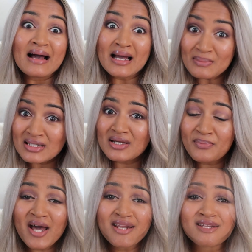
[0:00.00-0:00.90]
I'm a lip
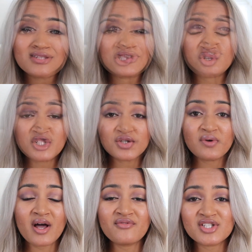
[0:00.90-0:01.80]
addict, so I
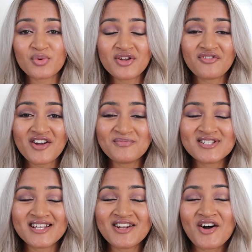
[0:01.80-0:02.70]
do have a
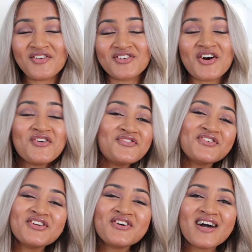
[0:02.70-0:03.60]
25% off code
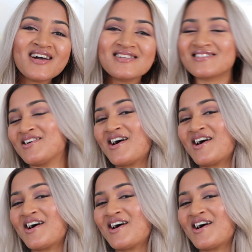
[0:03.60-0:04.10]
for you guys.